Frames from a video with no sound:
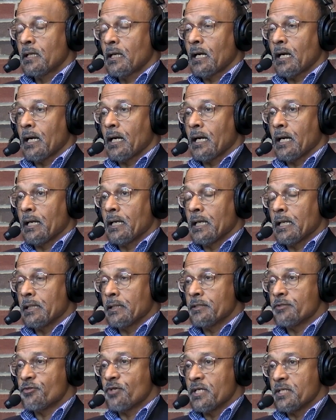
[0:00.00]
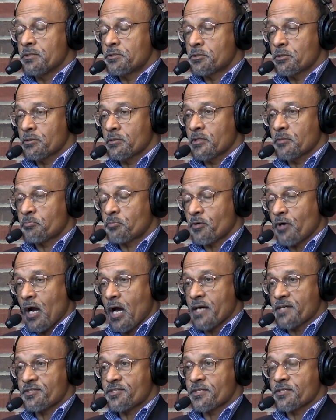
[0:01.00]
the internal
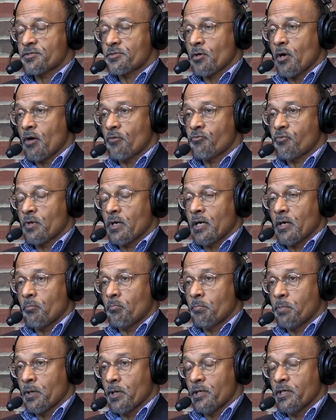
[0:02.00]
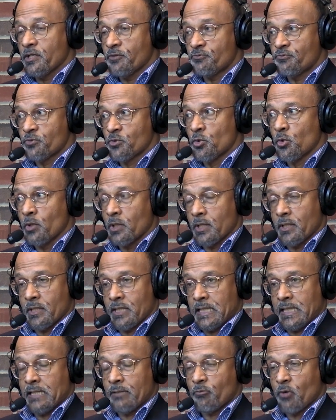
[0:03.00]
process of burning fuel
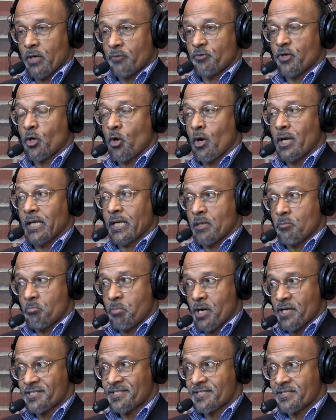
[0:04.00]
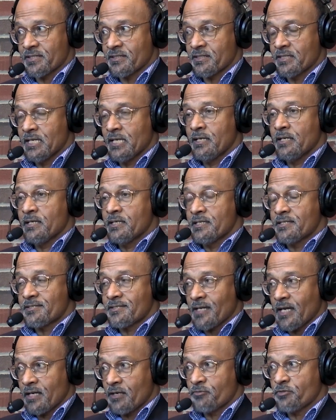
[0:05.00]
in what we call a combustor
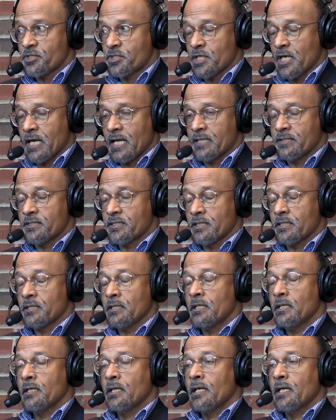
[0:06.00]
inside of the jet engine,